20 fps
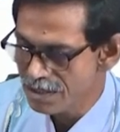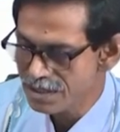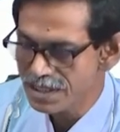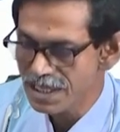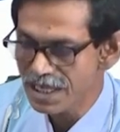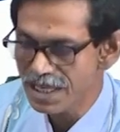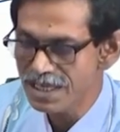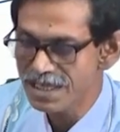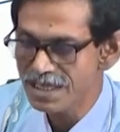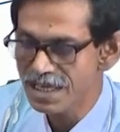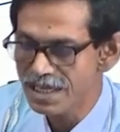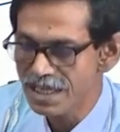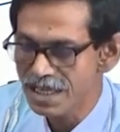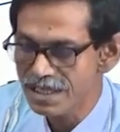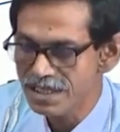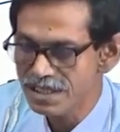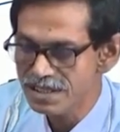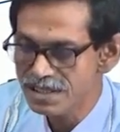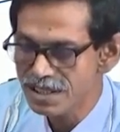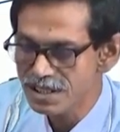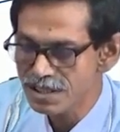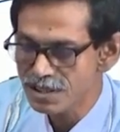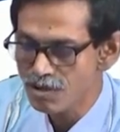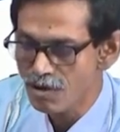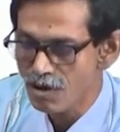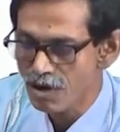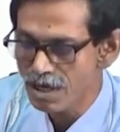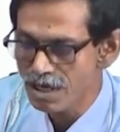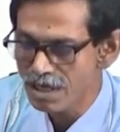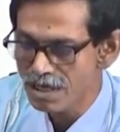secondary, this is
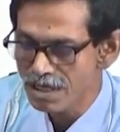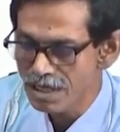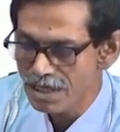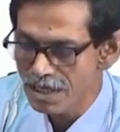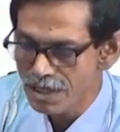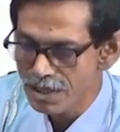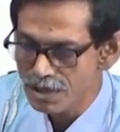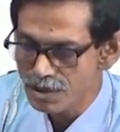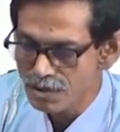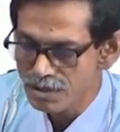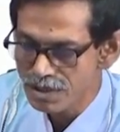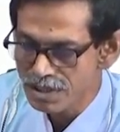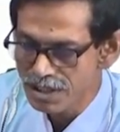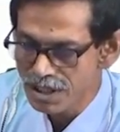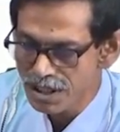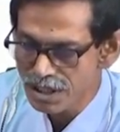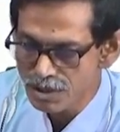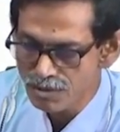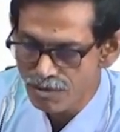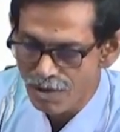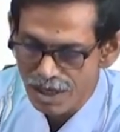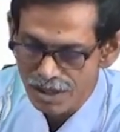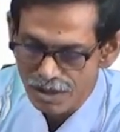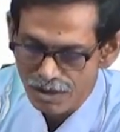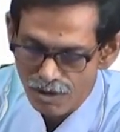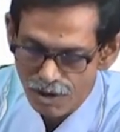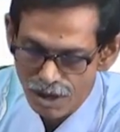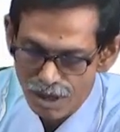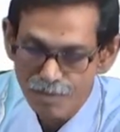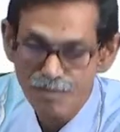called, so this one
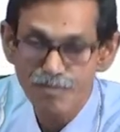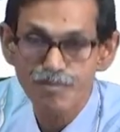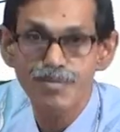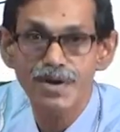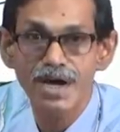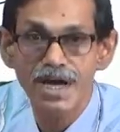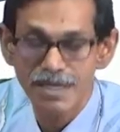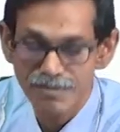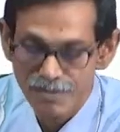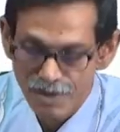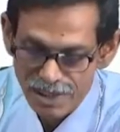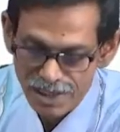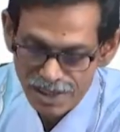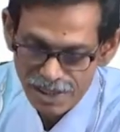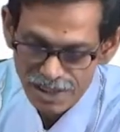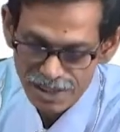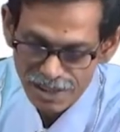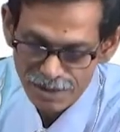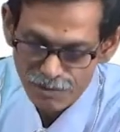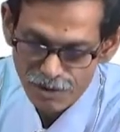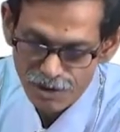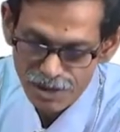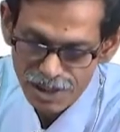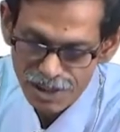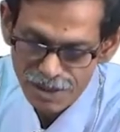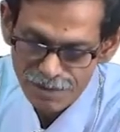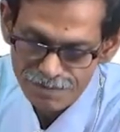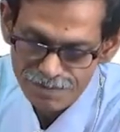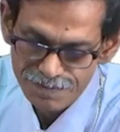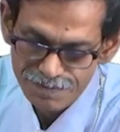called primary
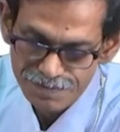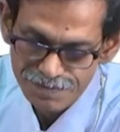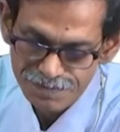antibody,